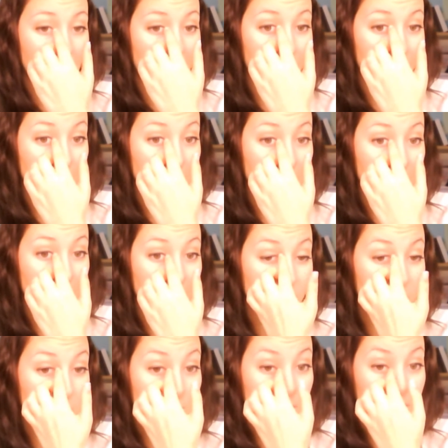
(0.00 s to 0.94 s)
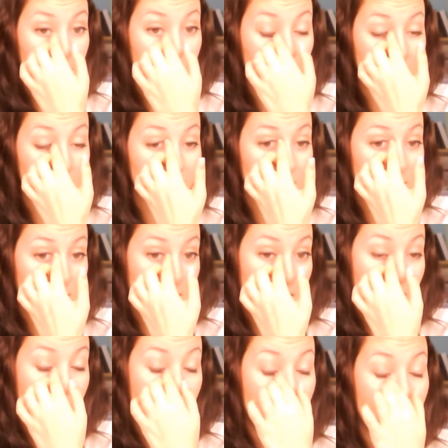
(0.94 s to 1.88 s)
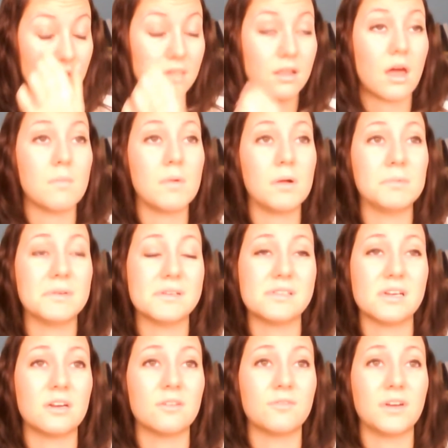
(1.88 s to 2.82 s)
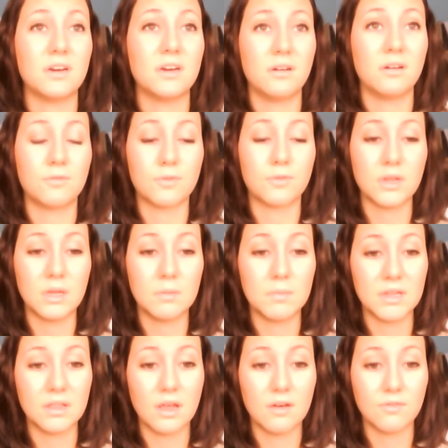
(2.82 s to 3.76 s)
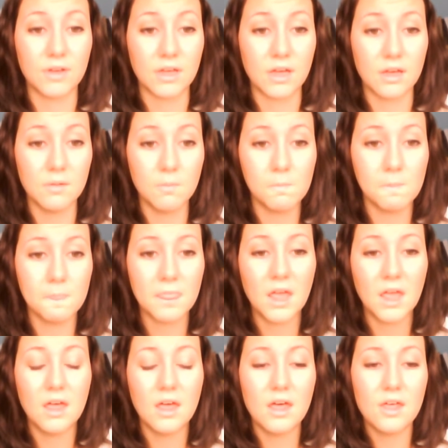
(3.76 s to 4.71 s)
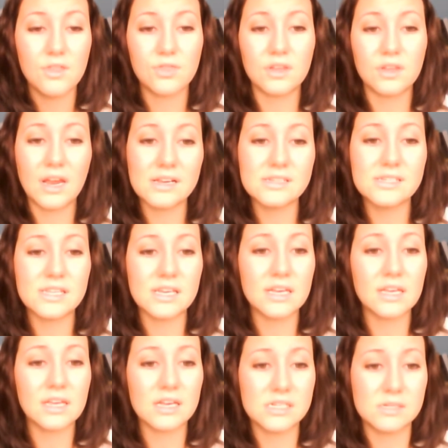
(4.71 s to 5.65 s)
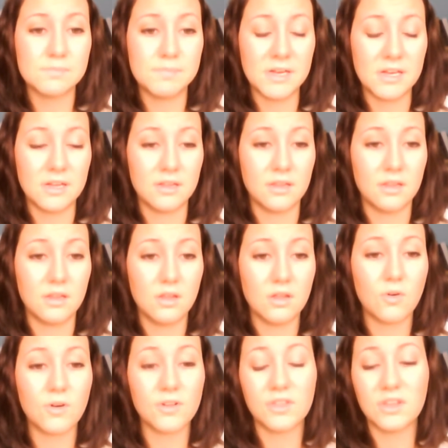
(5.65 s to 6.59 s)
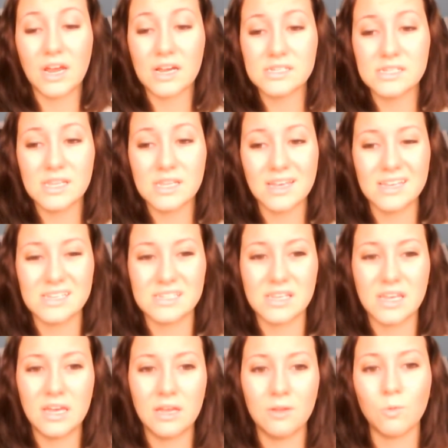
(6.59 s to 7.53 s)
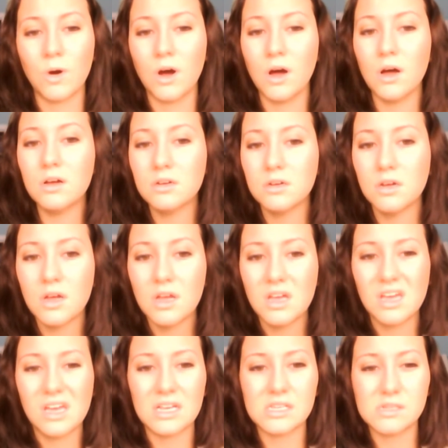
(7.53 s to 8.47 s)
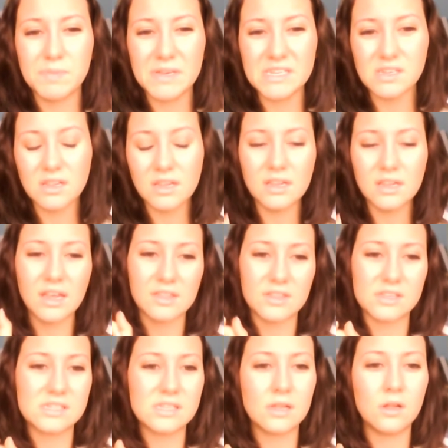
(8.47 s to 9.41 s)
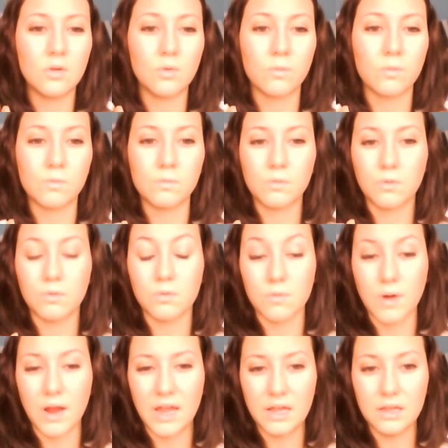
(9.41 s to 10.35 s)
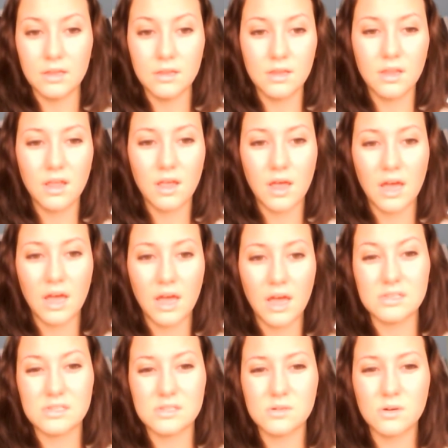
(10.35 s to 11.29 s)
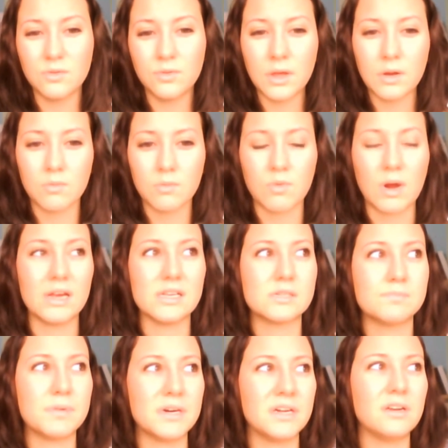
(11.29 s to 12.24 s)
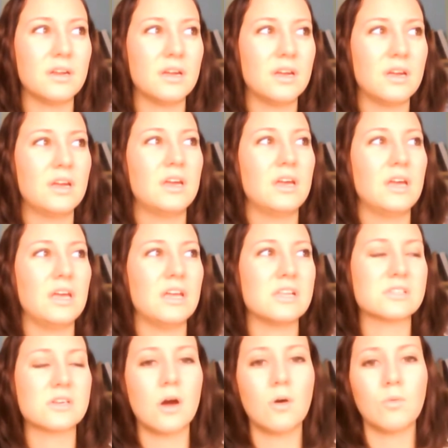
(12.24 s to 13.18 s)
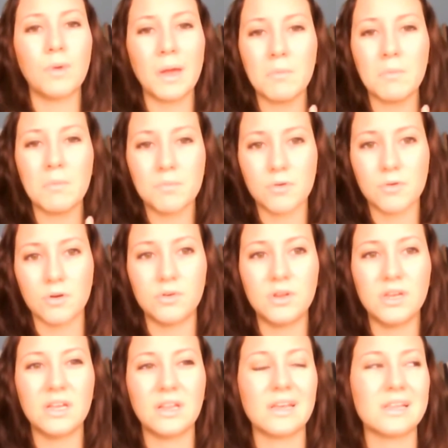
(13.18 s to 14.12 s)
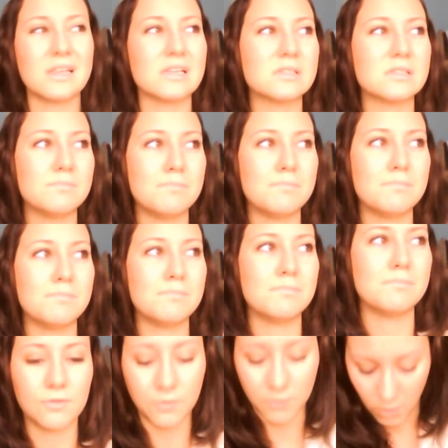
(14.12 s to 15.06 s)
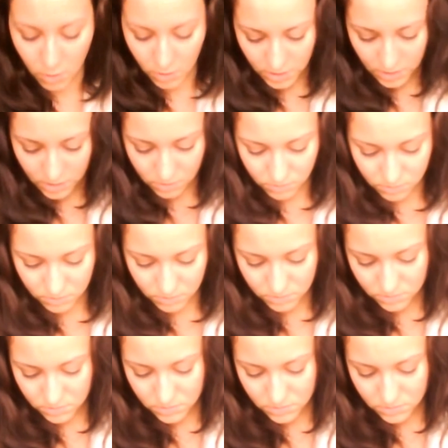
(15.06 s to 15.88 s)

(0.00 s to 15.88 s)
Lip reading: I've gone through it really quickly, and I'm almost out of it, and I've really been loving it. The next thing is quinoa. It's basically like this little grain, and it's sort of like rice, but it's got way more protein and it's better for you.